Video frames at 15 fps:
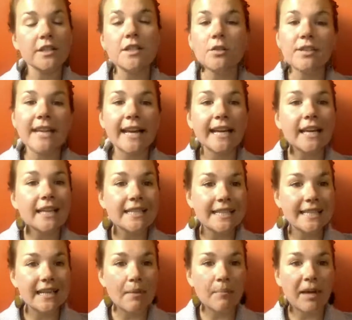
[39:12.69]
so taking a
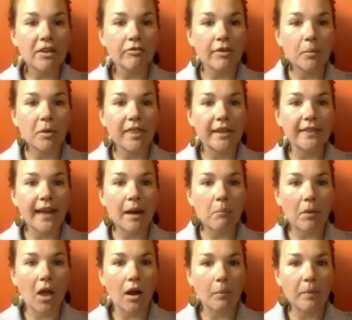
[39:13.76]
snippet from within that
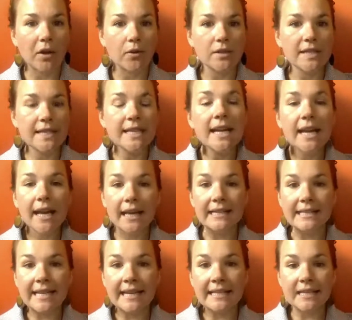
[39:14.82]
blog post and
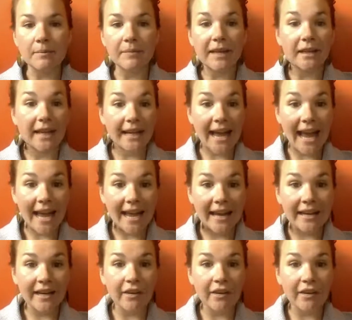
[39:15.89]
saying something like, hey,